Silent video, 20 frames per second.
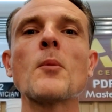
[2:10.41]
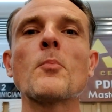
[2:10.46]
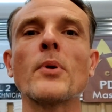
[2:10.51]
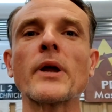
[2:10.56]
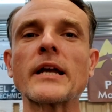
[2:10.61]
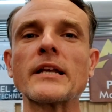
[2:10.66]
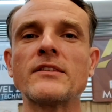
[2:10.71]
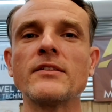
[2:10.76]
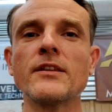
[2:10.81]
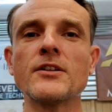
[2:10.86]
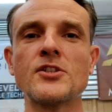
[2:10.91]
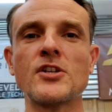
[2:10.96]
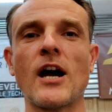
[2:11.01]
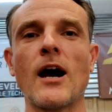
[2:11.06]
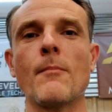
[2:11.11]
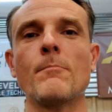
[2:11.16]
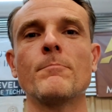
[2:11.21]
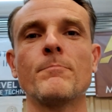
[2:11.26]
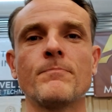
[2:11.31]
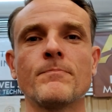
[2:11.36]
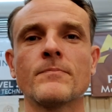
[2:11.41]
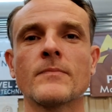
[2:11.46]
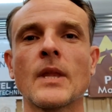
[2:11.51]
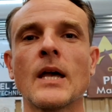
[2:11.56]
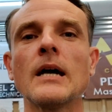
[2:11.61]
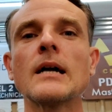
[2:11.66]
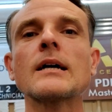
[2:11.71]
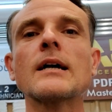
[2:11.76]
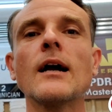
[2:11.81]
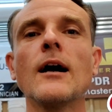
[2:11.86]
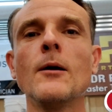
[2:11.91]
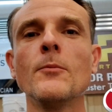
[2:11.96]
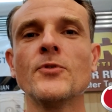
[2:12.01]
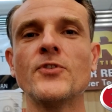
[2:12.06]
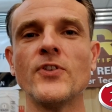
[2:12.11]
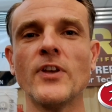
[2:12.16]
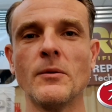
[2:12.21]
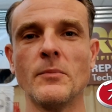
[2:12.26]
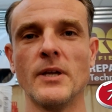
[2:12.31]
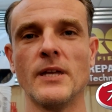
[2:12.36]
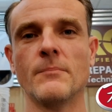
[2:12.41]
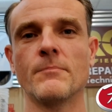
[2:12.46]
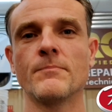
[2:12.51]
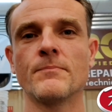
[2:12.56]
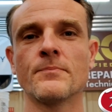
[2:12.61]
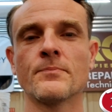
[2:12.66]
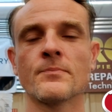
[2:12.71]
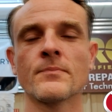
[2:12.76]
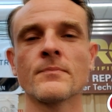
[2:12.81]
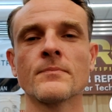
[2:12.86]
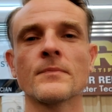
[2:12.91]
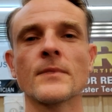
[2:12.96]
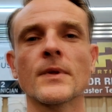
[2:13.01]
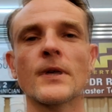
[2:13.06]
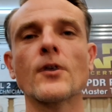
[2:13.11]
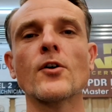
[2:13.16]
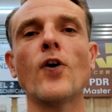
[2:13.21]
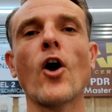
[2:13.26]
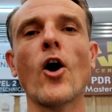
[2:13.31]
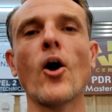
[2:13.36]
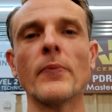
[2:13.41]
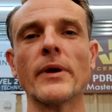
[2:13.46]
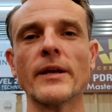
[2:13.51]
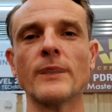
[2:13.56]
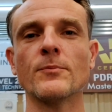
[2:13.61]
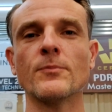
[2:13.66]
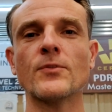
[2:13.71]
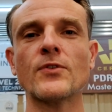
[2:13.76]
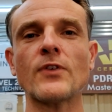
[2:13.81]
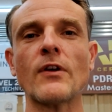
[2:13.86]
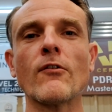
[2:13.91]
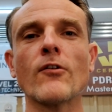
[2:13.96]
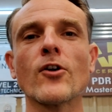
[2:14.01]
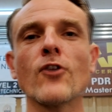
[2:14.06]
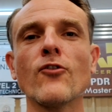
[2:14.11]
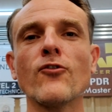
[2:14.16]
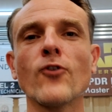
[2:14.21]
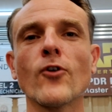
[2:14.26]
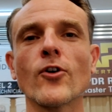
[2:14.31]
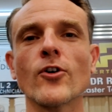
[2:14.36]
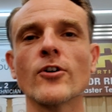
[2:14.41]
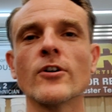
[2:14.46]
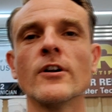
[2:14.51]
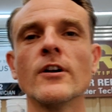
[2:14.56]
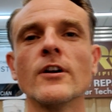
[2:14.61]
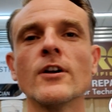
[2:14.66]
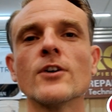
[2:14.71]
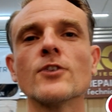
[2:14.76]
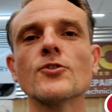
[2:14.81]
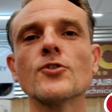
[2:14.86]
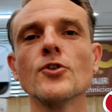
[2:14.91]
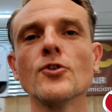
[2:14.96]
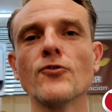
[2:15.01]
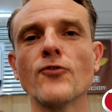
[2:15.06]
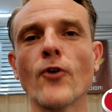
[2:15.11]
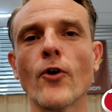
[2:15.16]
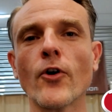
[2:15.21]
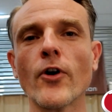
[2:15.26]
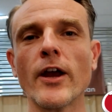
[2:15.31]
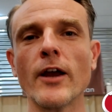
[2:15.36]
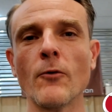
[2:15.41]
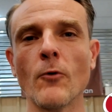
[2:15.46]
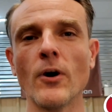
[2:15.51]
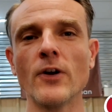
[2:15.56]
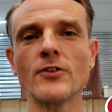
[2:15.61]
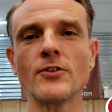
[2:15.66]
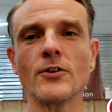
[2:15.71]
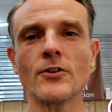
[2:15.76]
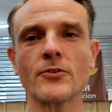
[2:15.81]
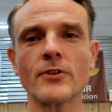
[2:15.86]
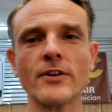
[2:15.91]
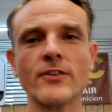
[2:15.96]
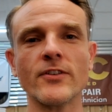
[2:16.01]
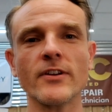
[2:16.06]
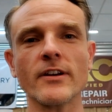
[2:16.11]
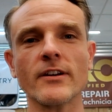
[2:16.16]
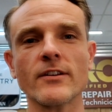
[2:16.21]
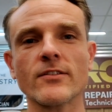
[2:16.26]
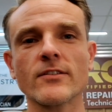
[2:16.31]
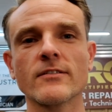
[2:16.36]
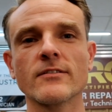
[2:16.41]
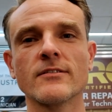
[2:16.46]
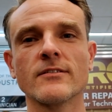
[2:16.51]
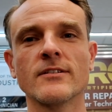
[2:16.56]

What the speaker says: Bring it to the shop. Come see me. Call me, 704-248-1236.